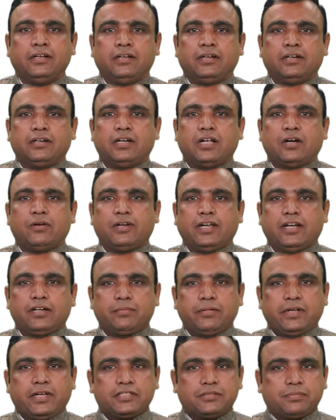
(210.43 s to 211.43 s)
Now let
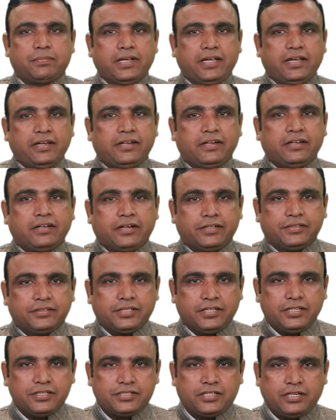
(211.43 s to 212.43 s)
me explain a
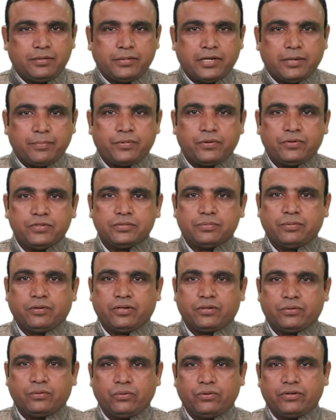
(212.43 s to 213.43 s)
three-step approach for
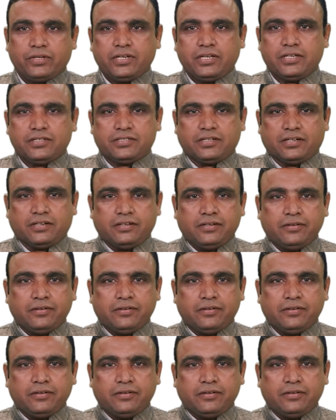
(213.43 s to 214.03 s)
co-creation.